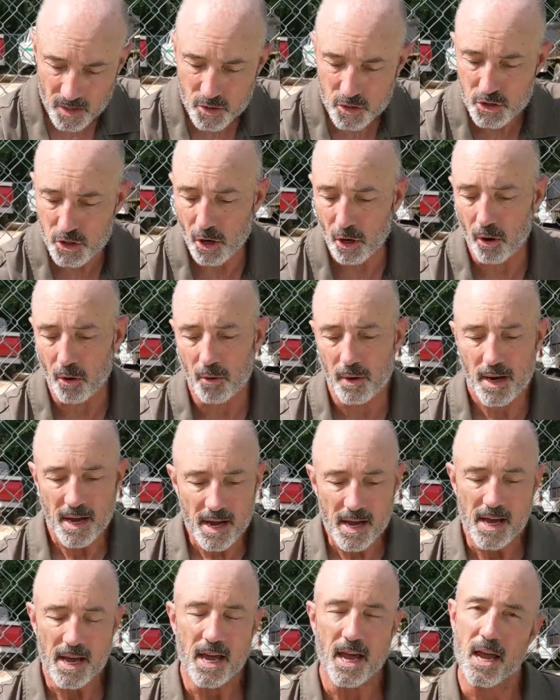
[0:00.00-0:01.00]
So
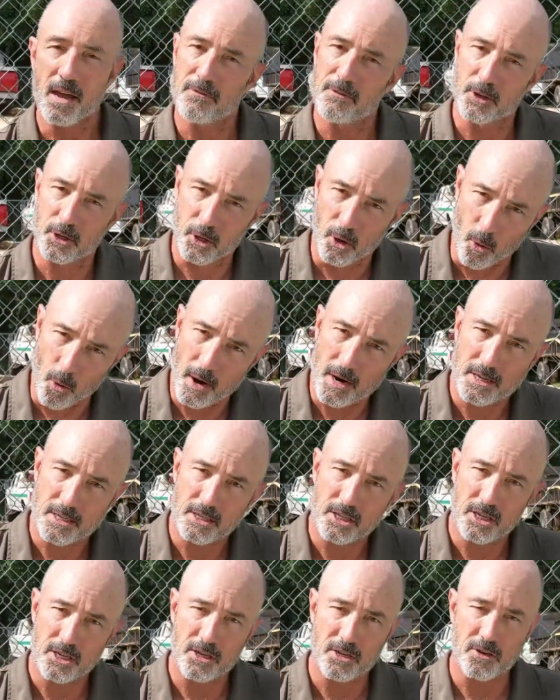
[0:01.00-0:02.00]
if you're
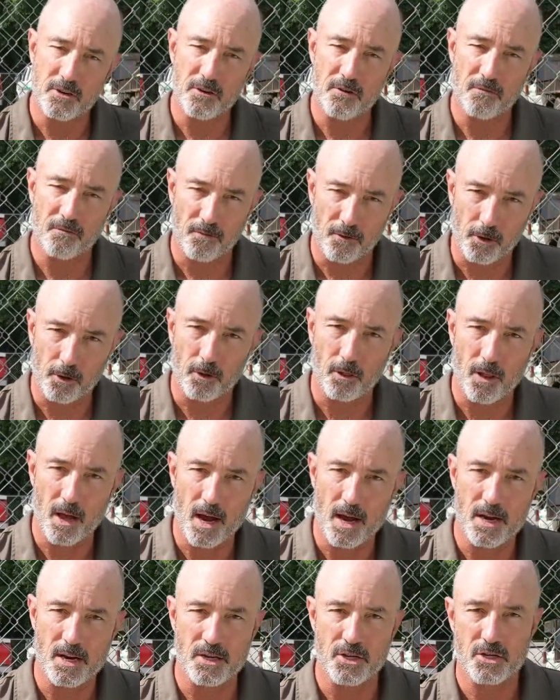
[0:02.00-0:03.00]
going to
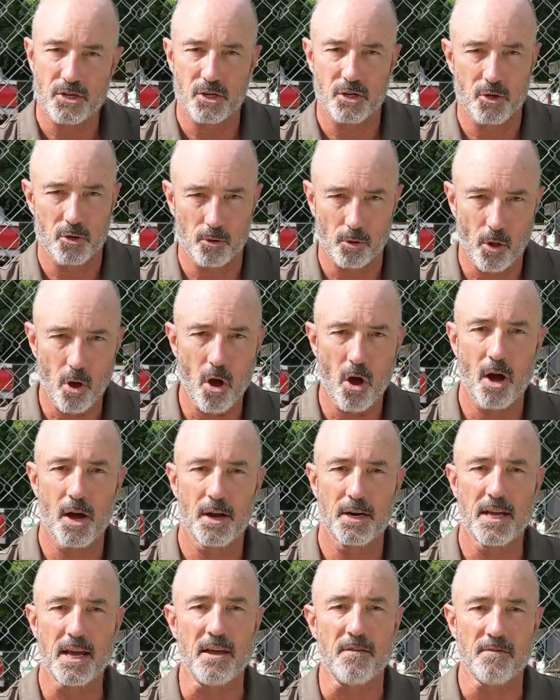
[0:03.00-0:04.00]
fertilize your
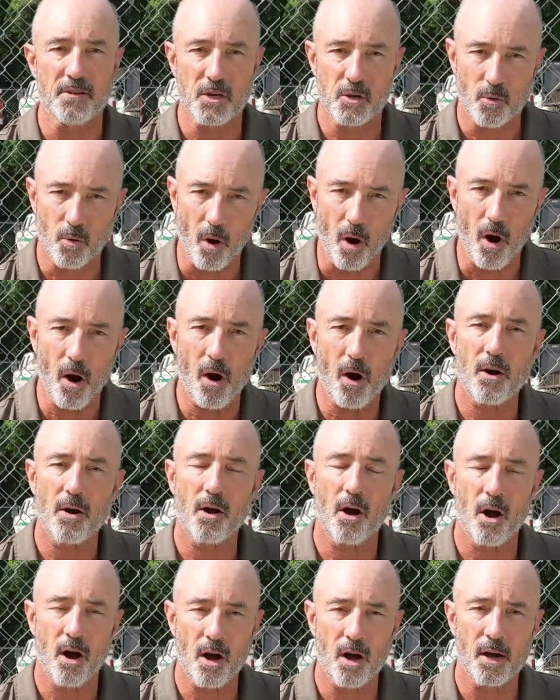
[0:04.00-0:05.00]
lawn, if
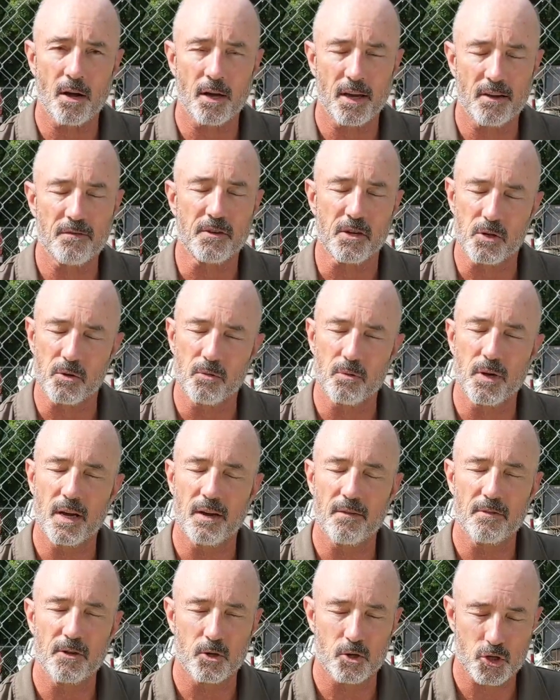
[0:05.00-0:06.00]

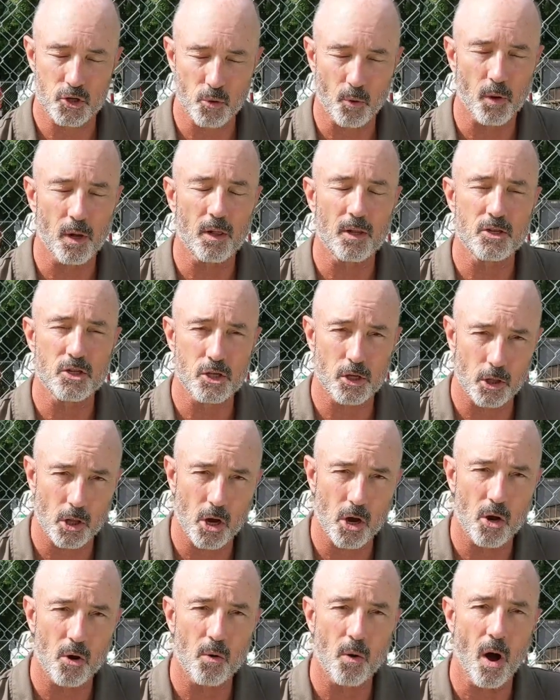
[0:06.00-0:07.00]
your soil is
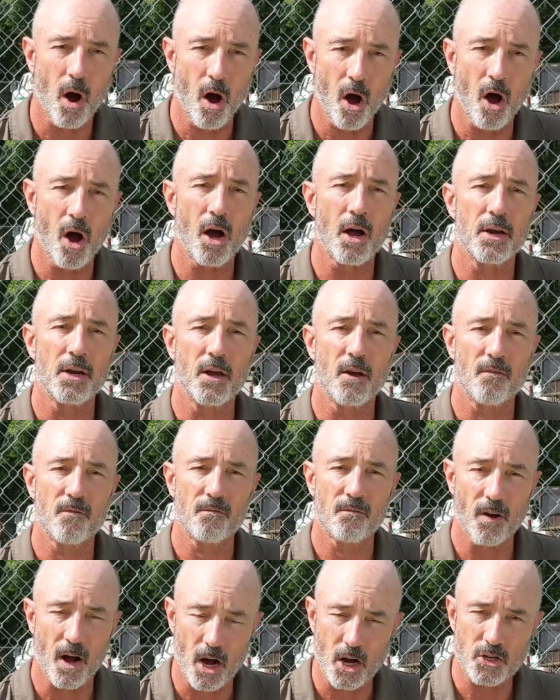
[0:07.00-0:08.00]
low on
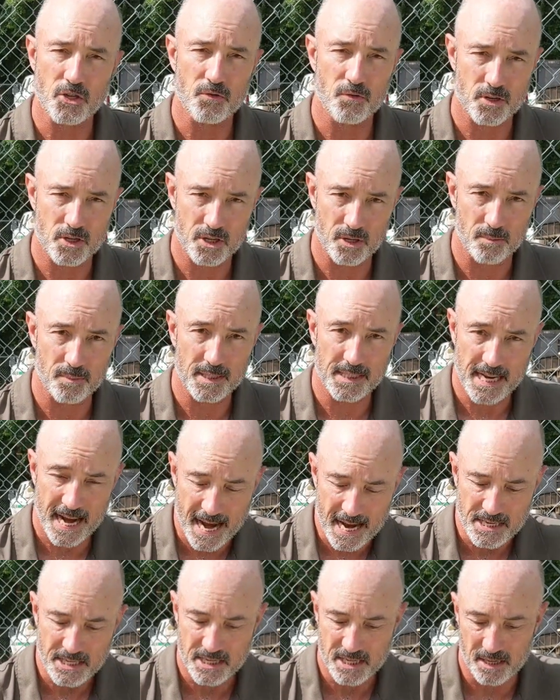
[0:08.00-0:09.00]
phosphorus and
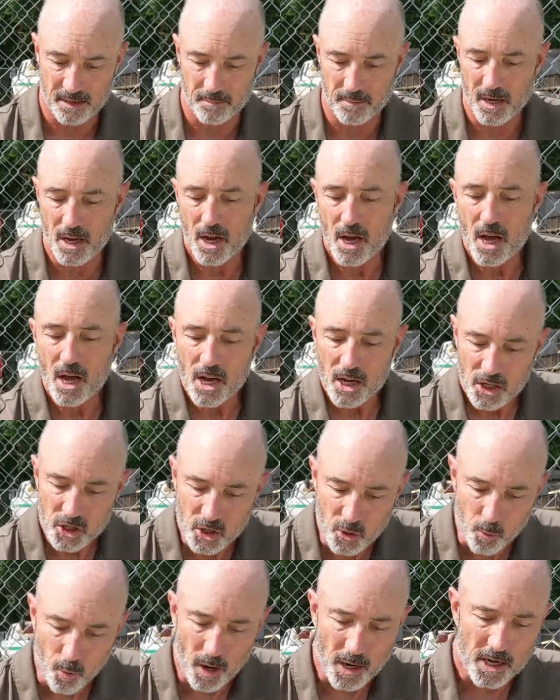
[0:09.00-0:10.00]
potassium,
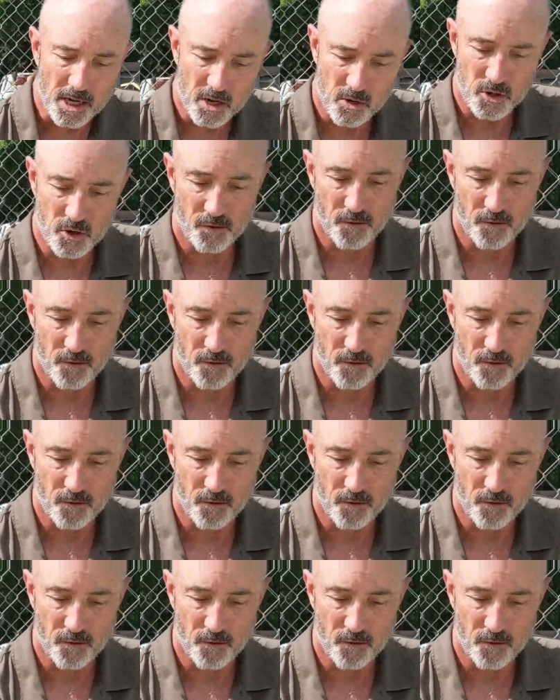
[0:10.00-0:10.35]
you want to use